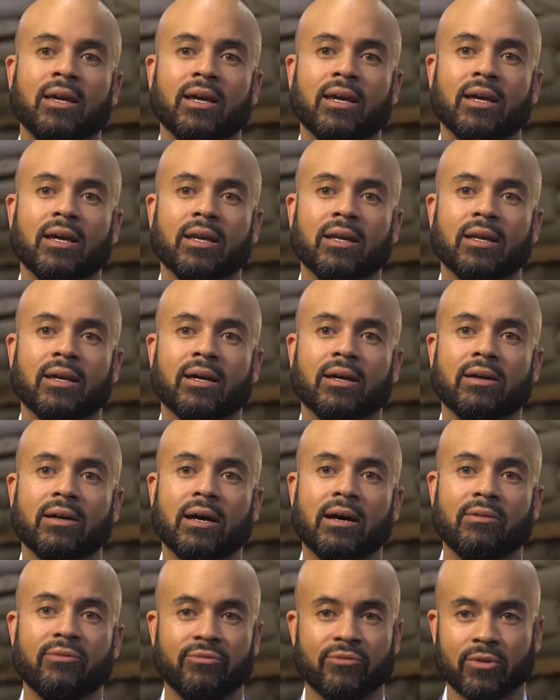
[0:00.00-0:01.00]
And uh,
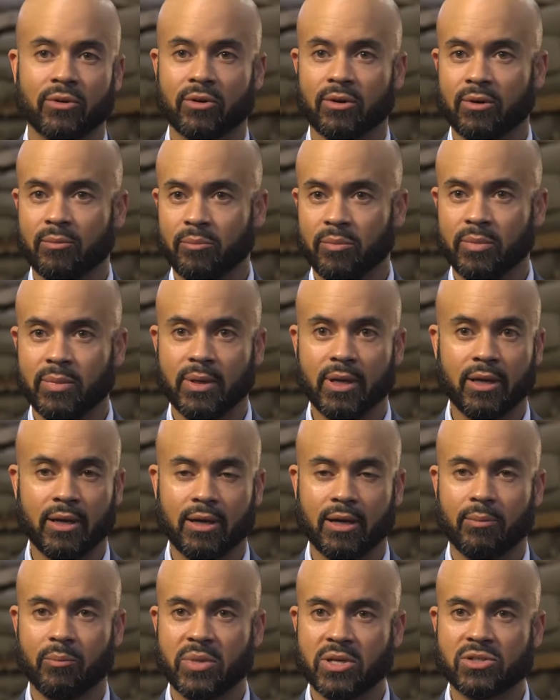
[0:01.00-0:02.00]
for
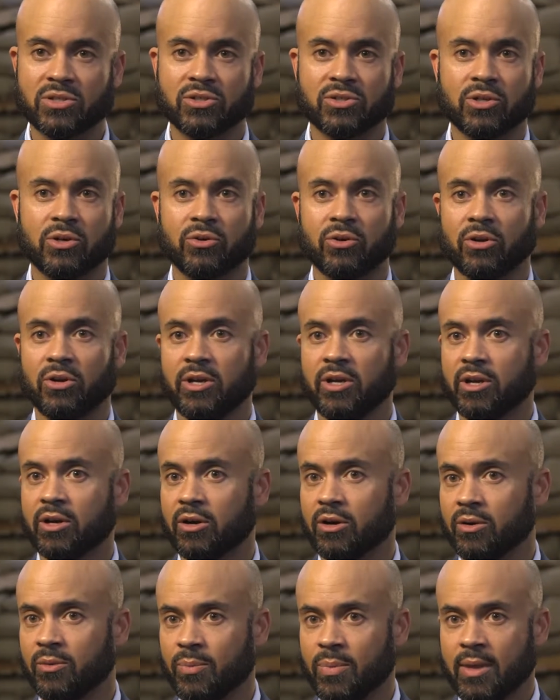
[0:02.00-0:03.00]
a business owner
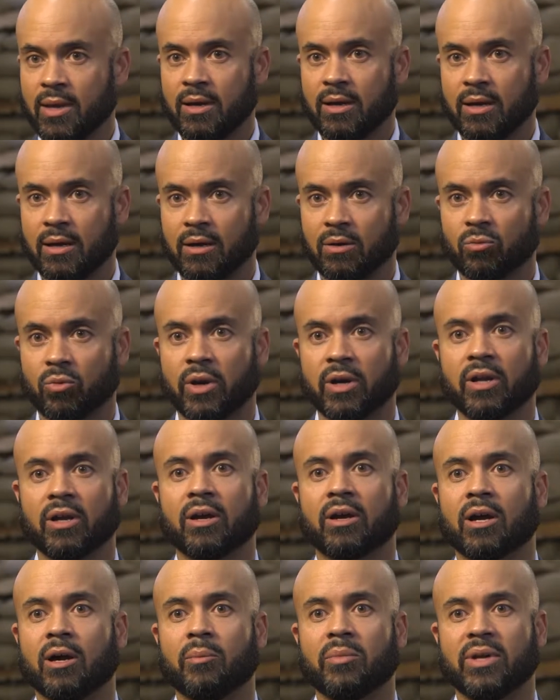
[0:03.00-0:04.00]
here uh, running
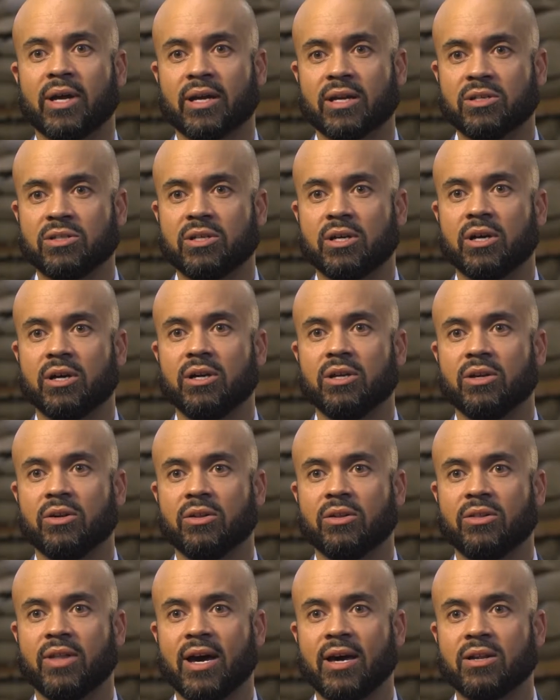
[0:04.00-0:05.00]
a company, I can tell you
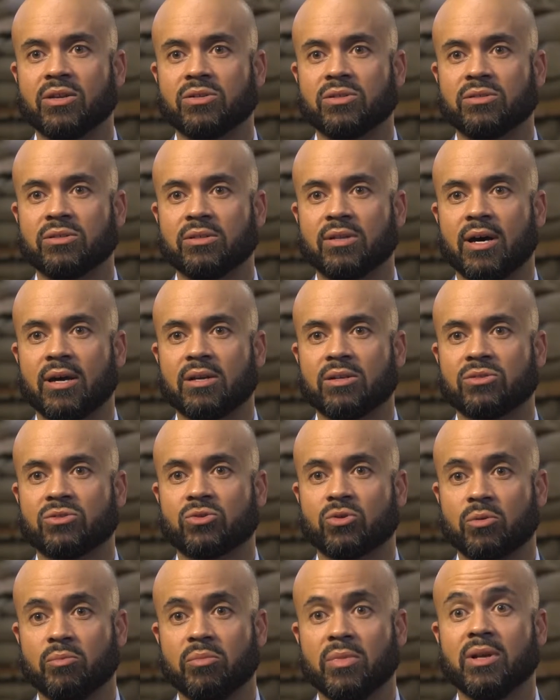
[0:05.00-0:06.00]
that is, that is
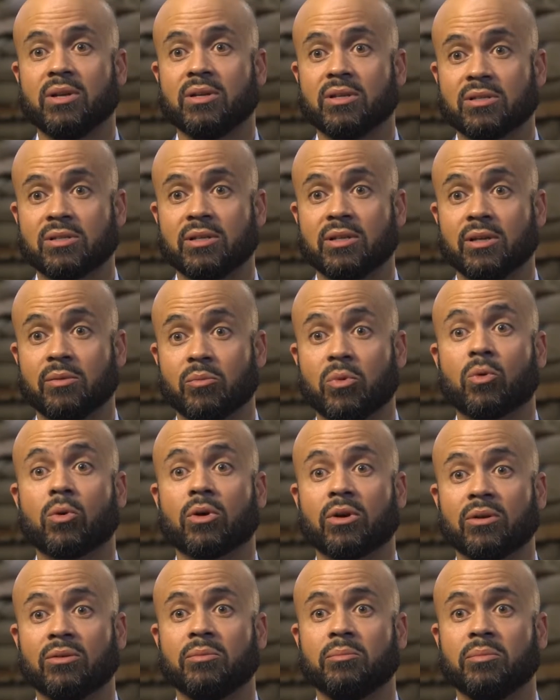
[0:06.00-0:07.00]
tremendously important.